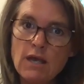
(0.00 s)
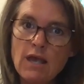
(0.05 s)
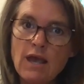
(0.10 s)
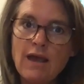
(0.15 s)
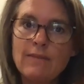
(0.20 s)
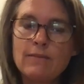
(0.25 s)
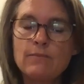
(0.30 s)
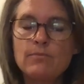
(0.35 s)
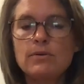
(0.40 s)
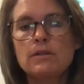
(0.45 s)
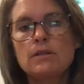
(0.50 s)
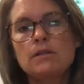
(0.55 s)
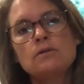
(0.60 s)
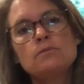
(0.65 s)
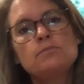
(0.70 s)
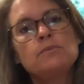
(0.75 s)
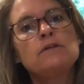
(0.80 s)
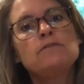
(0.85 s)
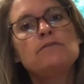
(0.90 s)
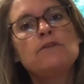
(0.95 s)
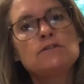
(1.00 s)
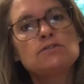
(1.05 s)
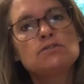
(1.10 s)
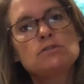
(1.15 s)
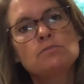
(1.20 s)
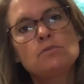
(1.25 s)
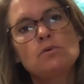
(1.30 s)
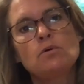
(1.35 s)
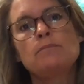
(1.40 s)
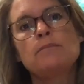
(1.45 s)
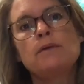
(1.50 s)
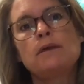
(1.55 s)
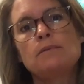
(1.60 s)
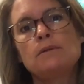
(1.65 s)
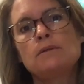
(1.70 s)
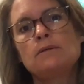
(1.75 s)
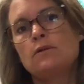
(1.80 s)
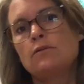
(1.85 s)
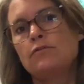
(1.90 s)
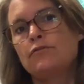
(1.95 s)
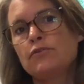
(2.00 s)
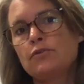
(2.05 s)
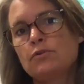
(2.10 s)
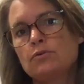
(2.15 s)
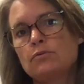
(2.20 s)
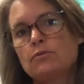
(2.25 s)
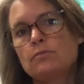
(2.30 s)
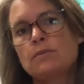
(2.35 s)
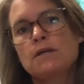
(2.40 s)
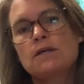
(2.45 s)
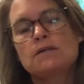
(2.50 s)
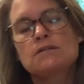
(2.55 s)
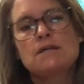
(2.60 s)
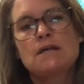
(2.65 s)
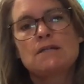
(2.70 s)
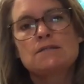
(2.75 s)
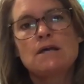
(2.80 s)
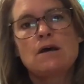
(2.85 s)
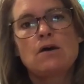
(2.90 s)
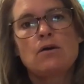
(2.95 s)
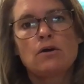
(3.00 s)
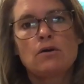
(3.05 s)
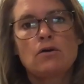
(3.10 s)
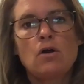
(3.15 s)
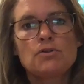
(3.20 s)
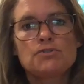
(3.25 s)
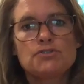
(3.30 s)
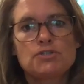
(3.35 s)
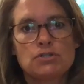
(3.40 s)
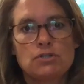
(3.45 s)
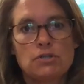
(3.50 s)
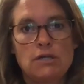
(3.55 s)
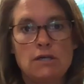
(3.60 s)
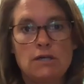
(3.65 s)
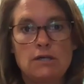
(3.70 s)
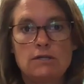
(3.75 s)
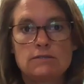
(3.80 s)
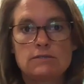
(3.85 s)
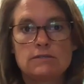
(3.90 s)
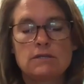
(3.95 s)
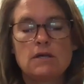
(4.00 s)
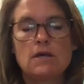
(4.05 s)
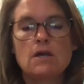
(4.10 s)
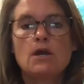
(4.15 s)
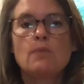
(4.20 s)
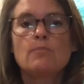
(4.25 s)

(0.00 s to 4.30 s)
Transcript: and then put a little bit of vegetable and maybe a little fruit, because that's how our culture is.